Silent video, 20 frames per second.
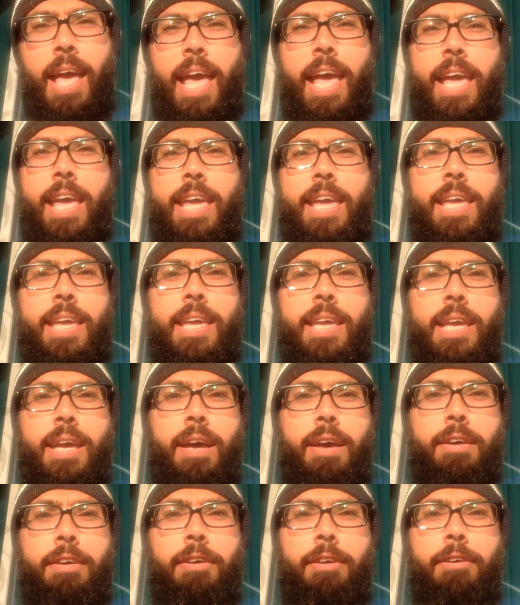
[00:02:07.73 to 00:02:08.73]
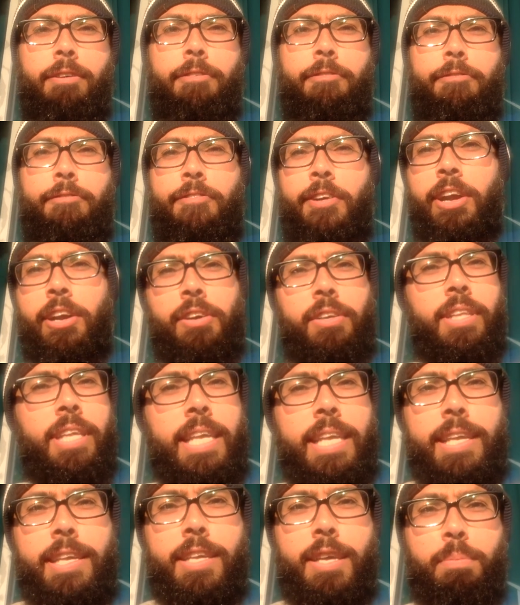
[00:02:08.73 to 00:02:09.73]
a
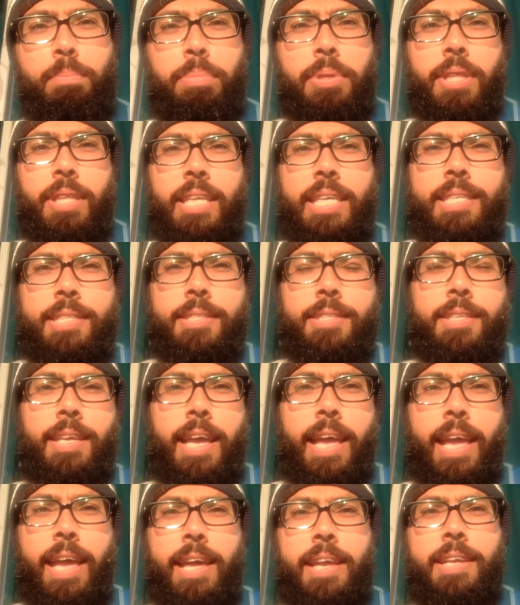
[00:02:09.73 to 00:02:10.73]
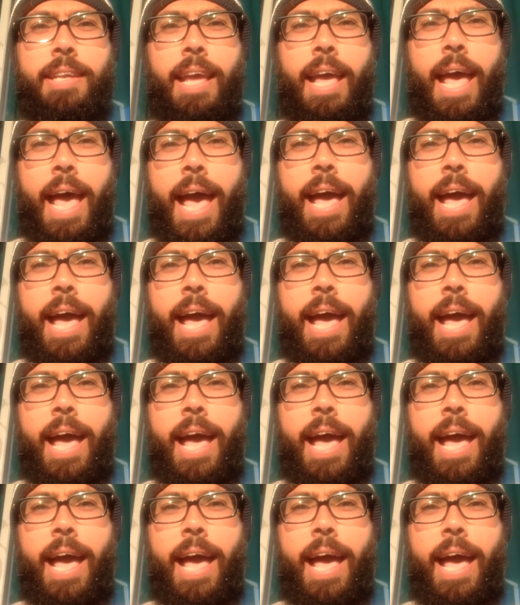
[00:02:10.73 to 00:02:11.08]
fairly complete and